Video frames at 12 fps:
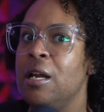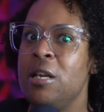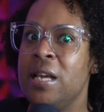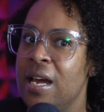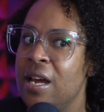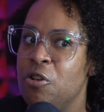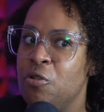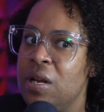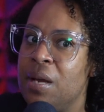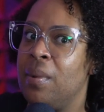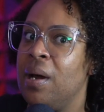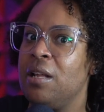yeah, you
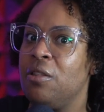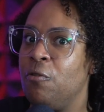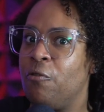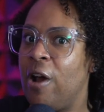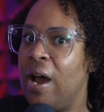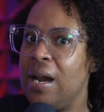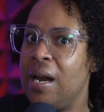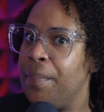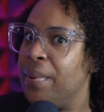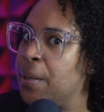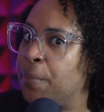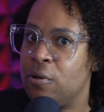did Monday through Friday,
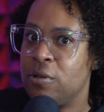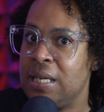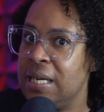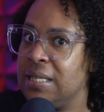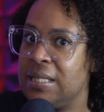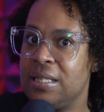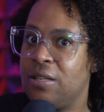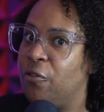but the percentages